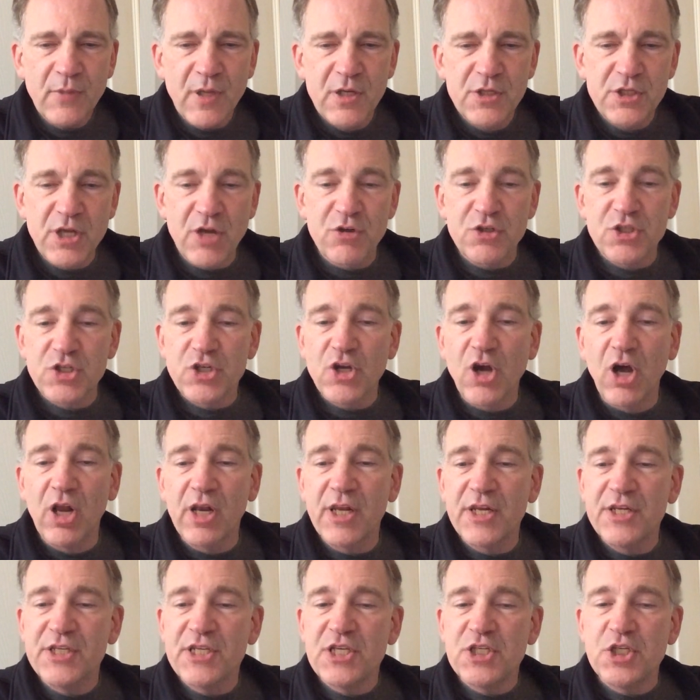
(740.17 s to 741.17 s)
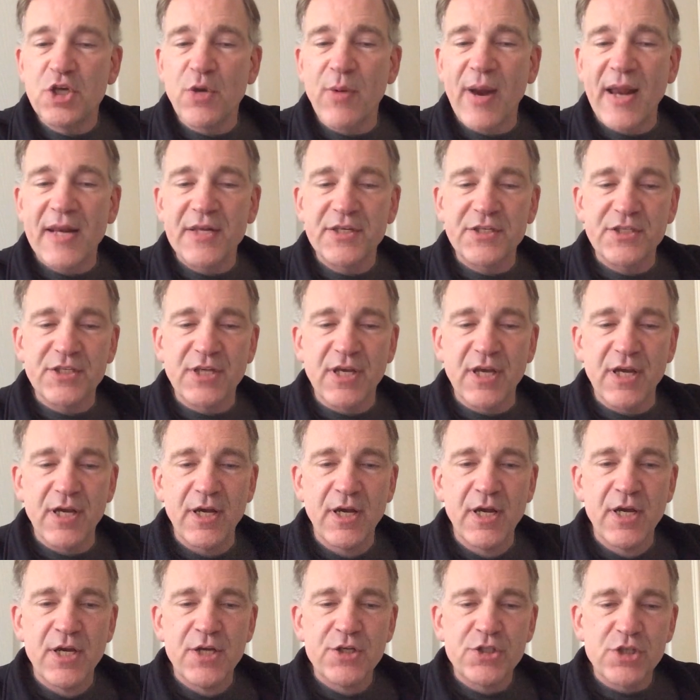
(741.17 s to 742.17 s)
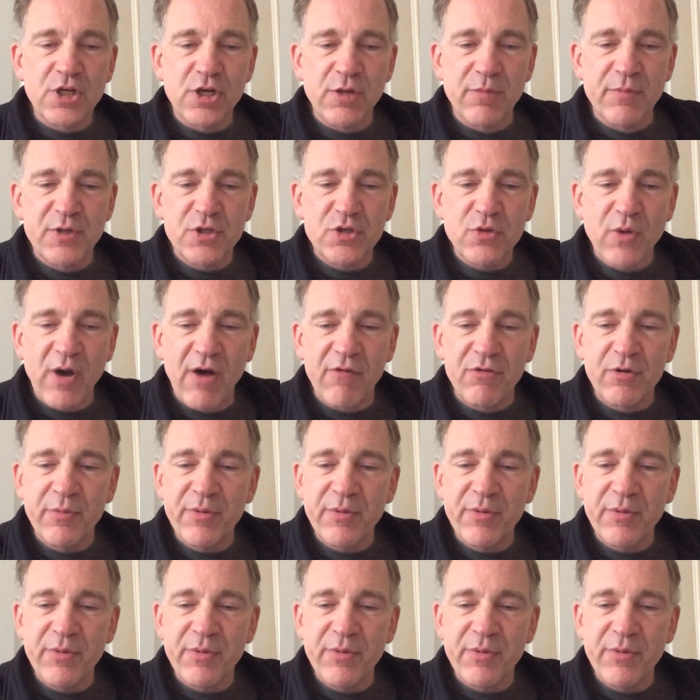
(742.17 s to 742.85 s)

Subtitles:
So Scotland is your answer to number 12.